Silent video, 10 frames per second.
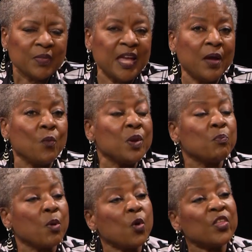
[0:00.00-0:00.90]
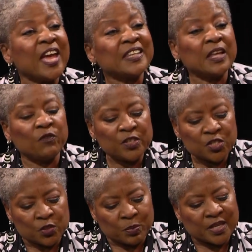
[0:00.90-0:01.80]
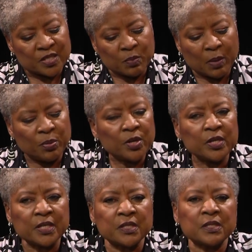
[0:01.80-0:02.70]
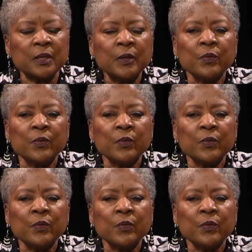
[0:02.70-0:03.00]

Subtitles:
and we both had that vision because my book is